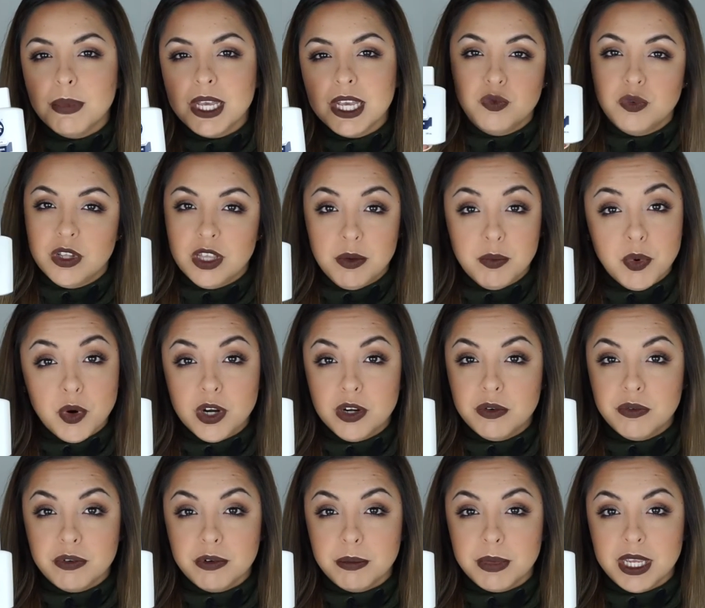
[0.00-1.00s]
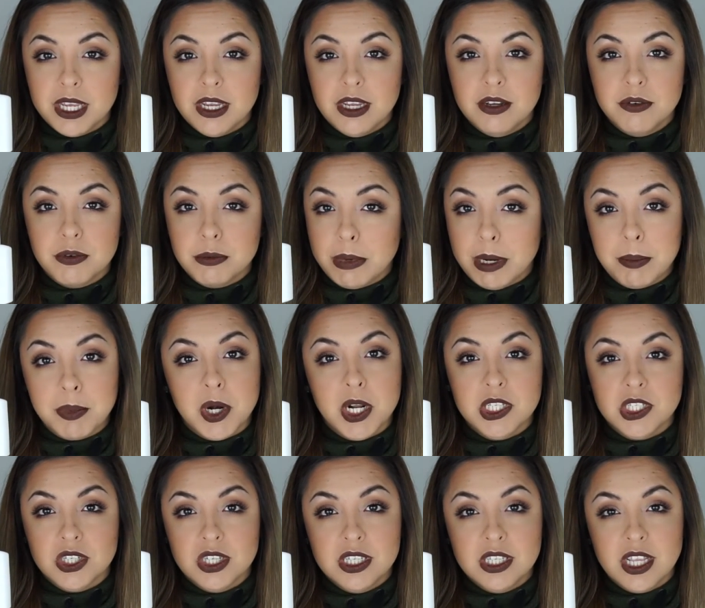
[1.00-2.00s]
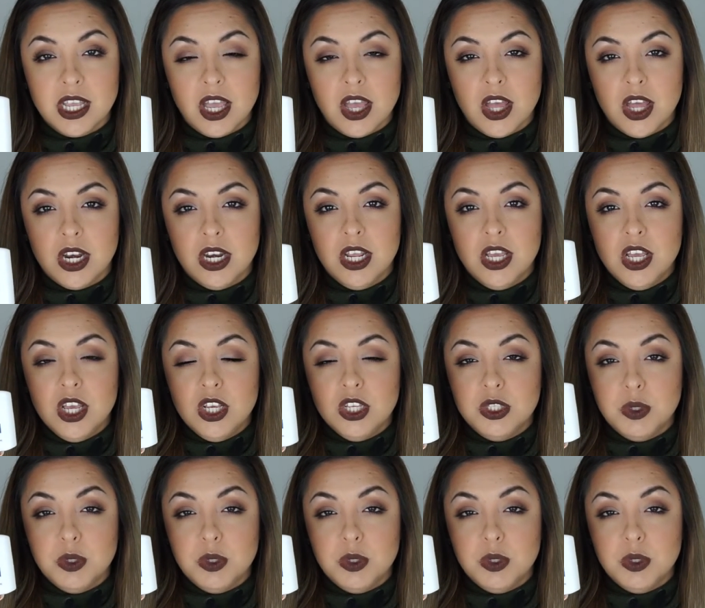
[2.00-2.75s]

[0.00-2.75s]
It's really important for me for my bronzer to stay on.